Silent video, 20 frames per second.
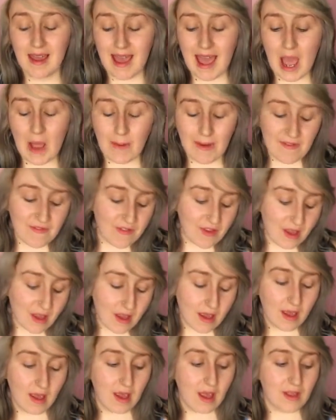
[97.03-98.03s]

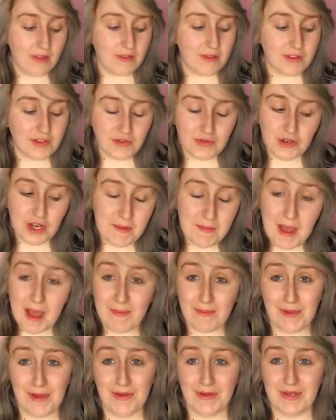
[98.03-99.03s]
However, Dream
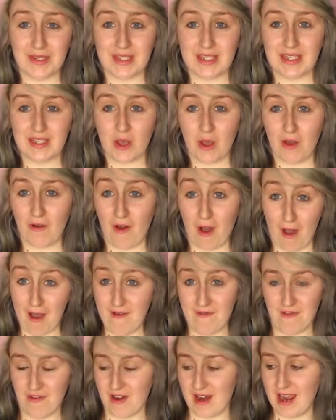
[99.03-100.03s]
Matte Mousse
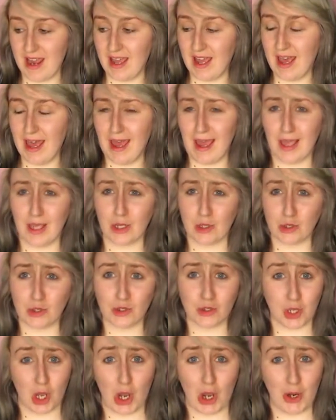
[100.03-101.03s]
Ivory is
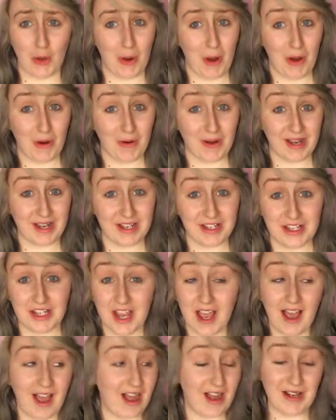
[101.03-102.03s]
so orange.
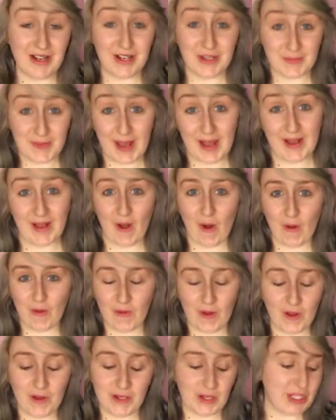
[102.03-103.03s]
I looked back at old
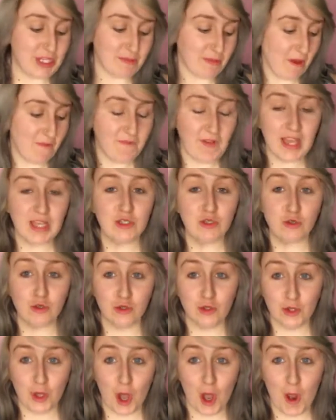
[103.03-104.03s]
photos and my face was
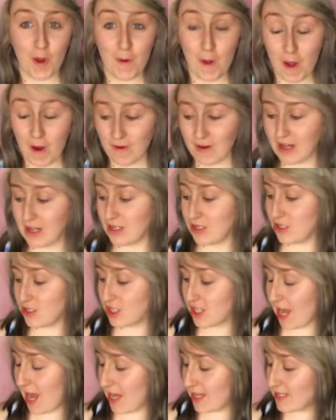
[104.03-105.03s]
so
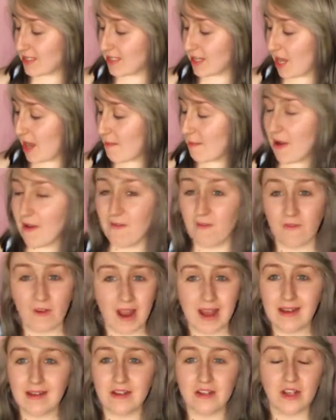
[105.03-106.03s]
orange, and my
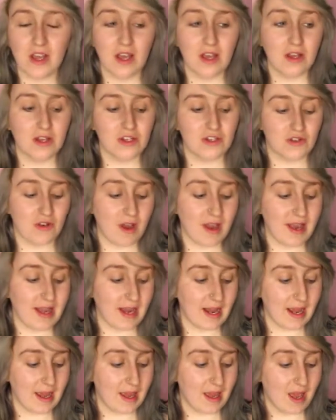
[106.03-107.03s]
friend tried
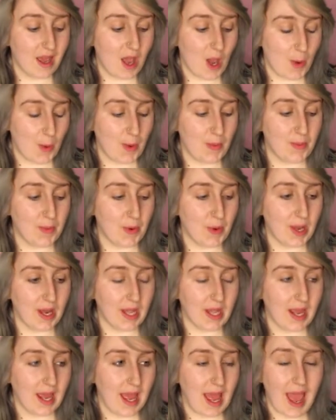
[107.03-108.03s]
it at one
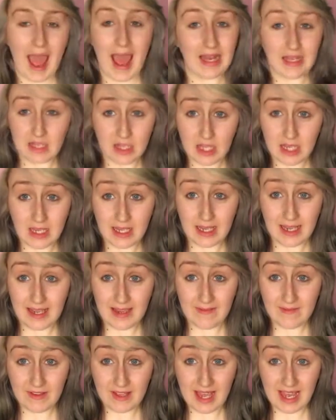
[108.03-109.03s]
point and
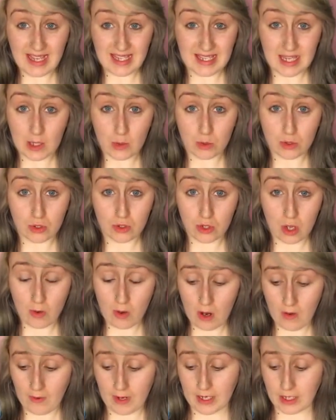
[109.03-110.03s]
even they said it was
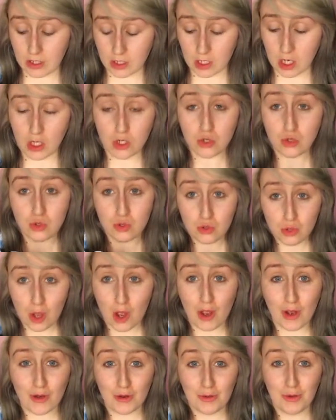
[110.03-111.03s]
so orange, like
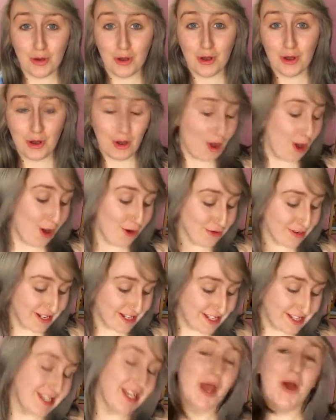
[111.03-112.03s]
so
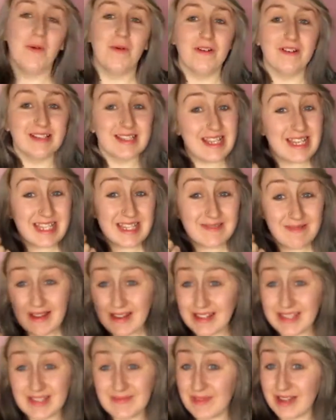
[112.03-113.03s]
orange, whereas this
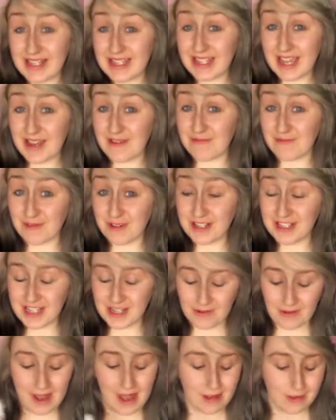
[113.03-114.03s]
matches my skin
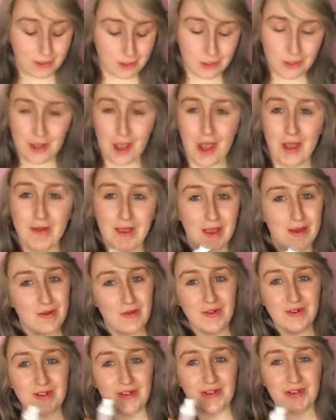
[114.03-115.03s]
pretty well. So in
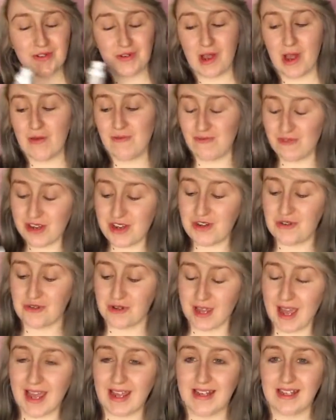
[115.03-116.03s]
order to try and
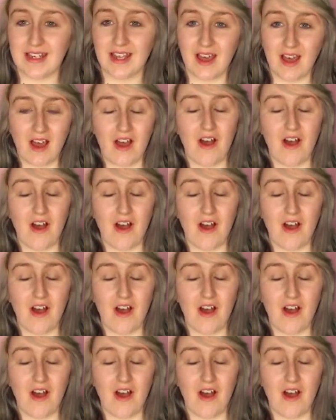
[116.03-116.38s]
recreate